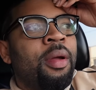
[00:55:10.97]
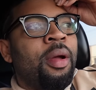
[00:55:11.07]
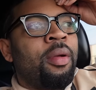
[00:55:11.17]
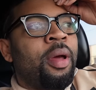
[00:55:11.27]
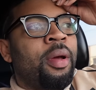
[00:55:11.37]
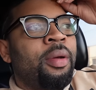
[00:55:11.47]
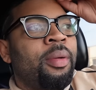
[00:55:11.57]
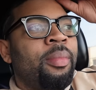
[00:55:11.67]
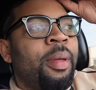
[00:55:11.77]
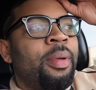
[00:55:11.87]
Oh no.
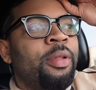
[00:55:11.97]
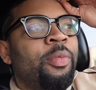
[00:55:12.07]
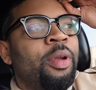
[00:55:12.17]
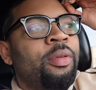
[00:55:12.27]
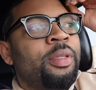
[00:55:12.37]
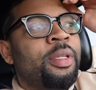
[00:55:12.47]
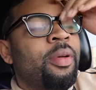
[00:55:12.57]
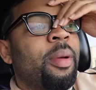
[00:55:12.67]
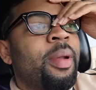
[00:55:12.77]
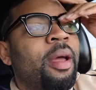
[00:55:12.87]
Maybe the window just don't
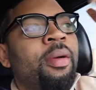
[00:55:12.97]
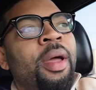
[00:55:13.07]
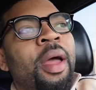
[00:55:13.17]
come down.